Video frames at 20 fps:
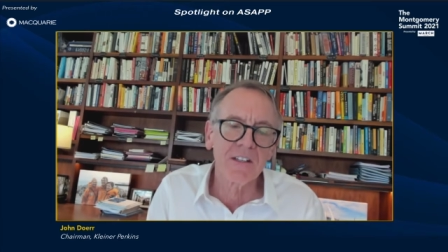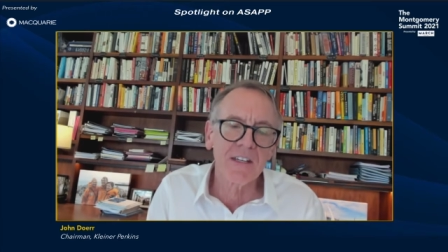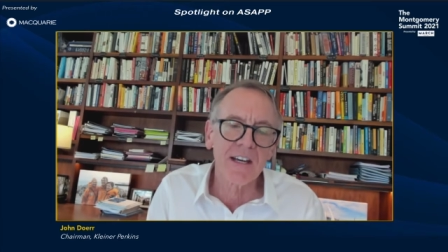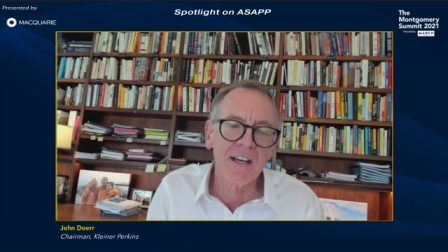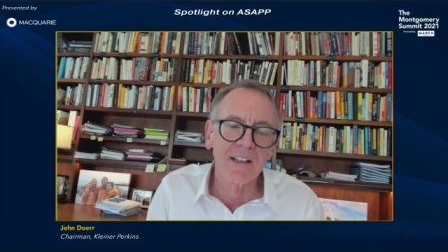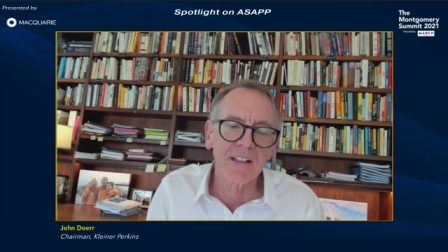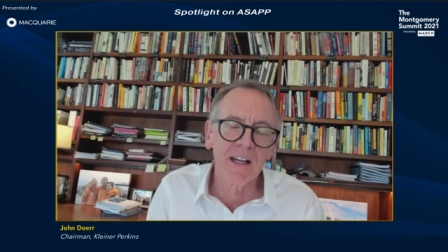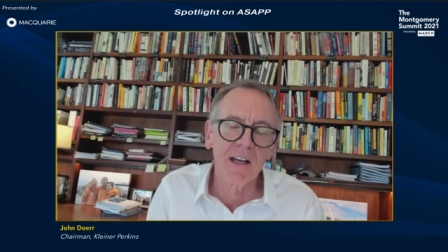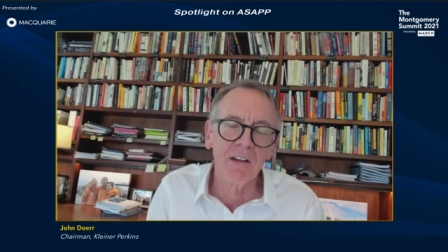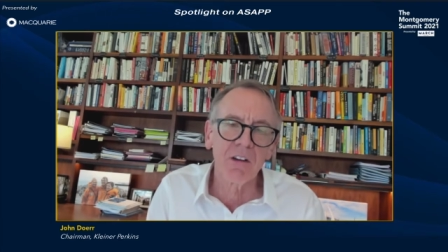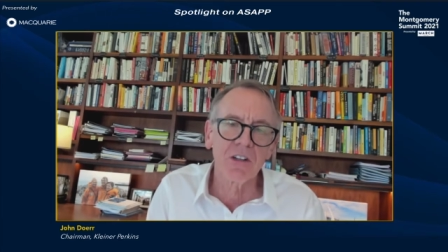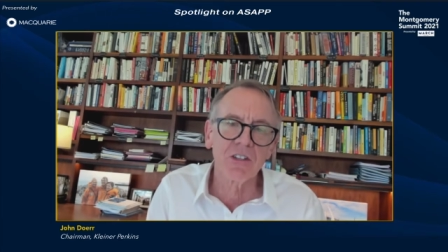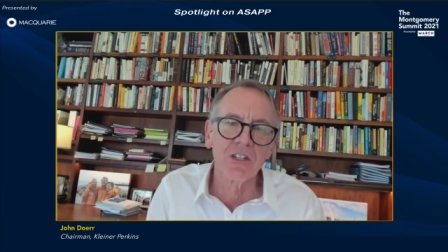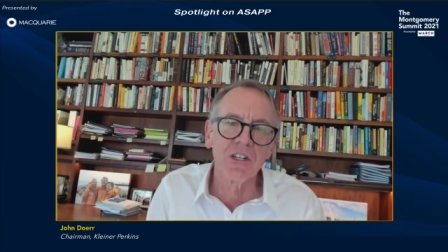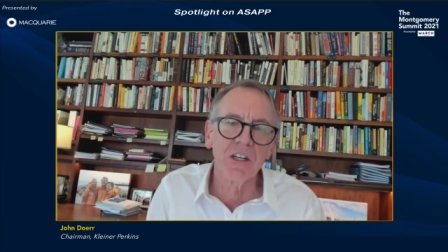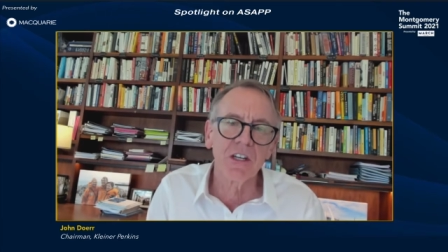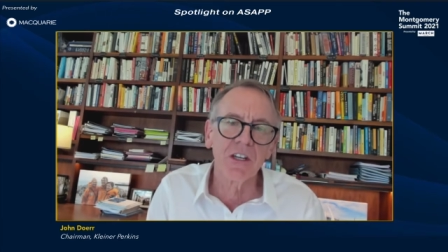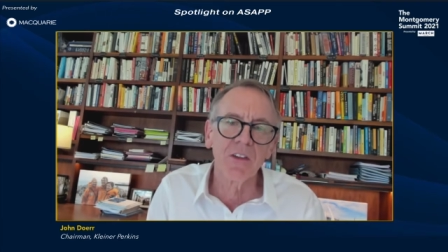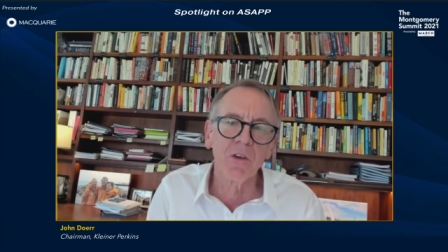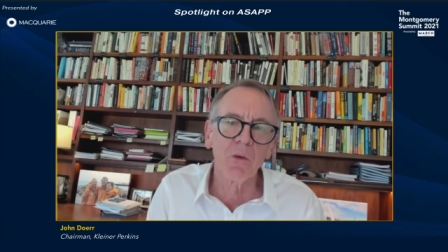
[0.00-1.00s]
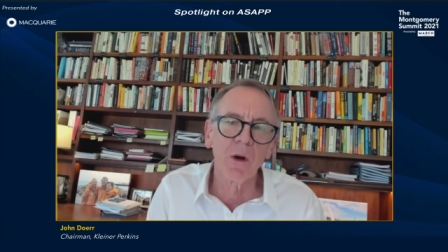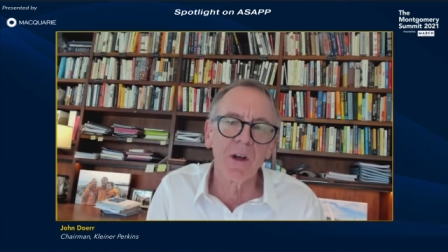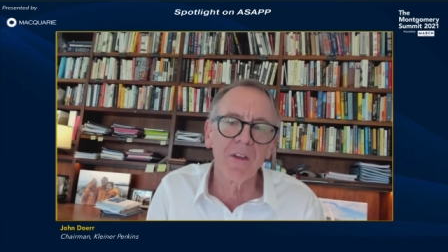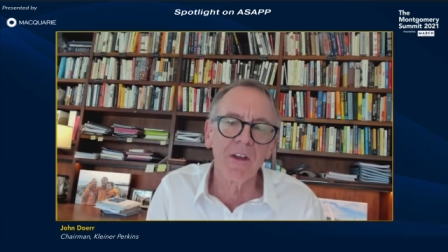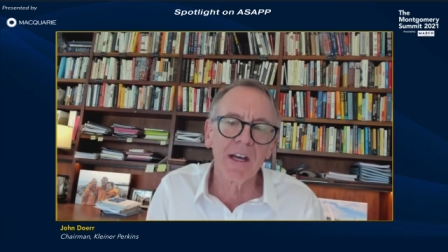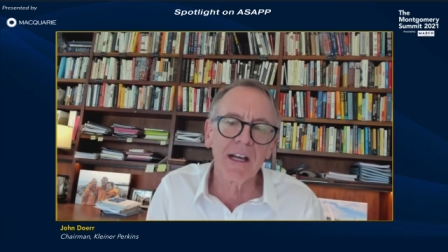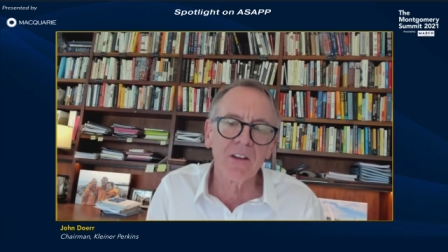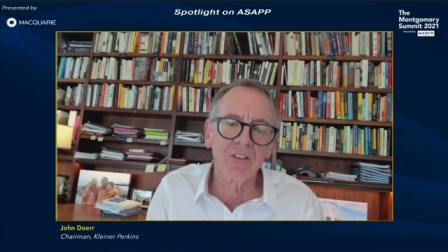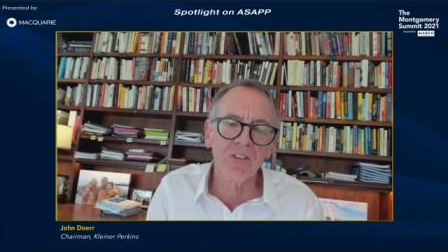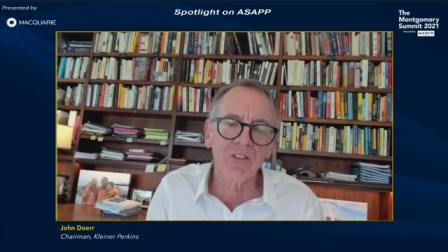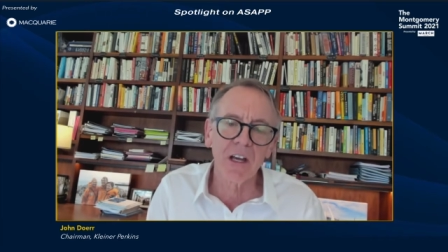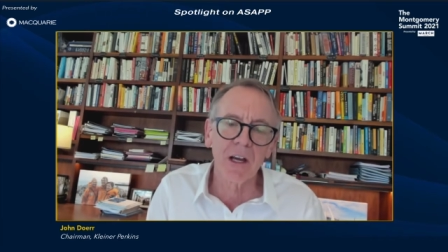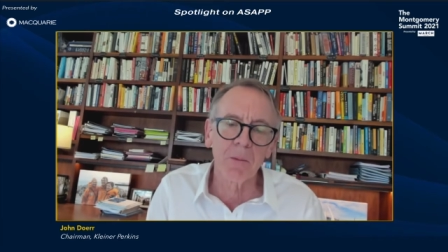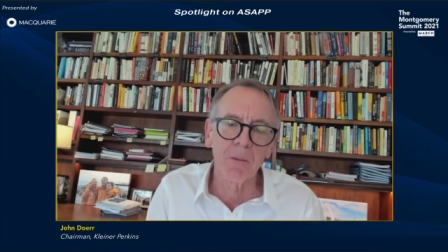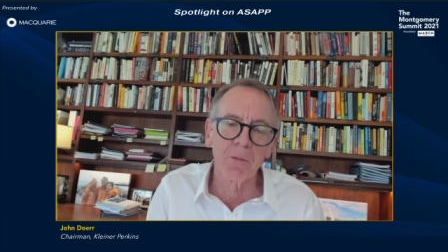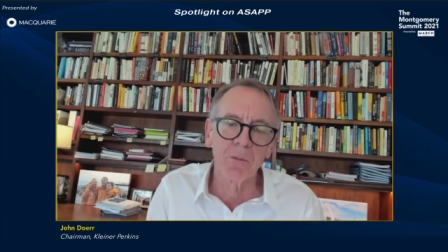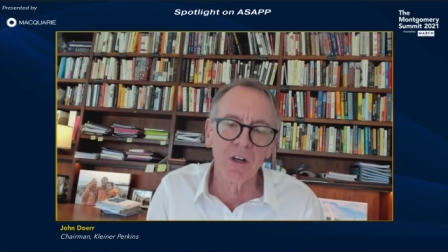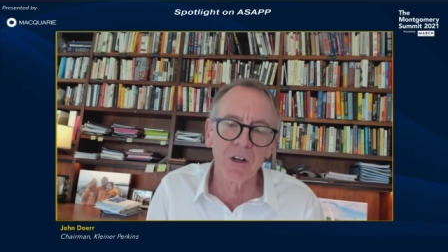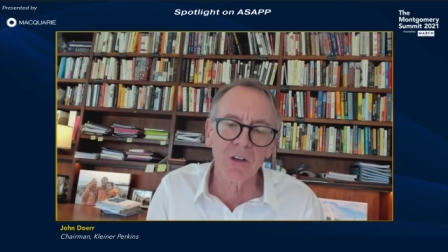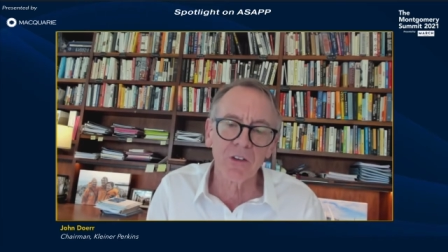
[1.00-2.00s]
technology in the way that ASAPP
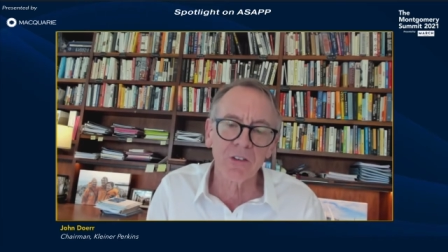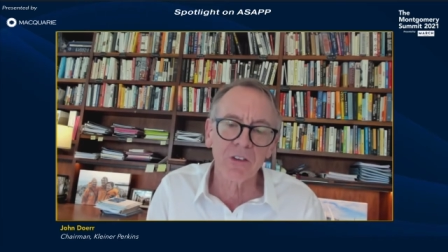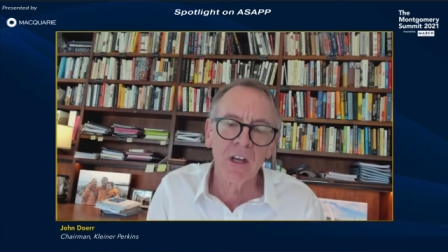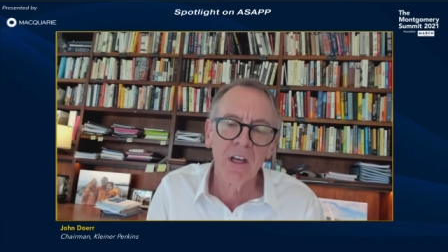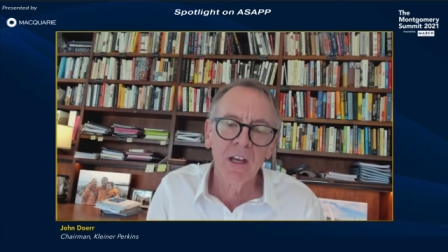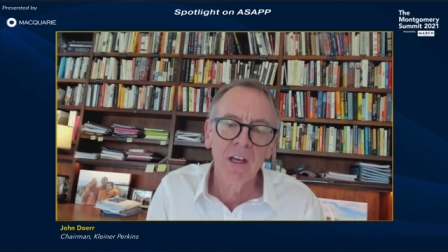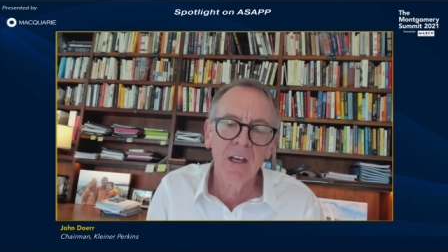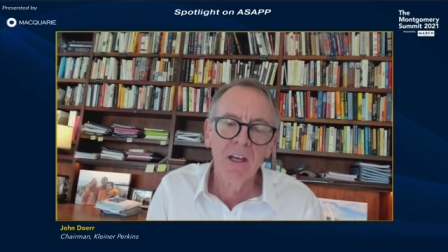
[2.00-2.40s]
does.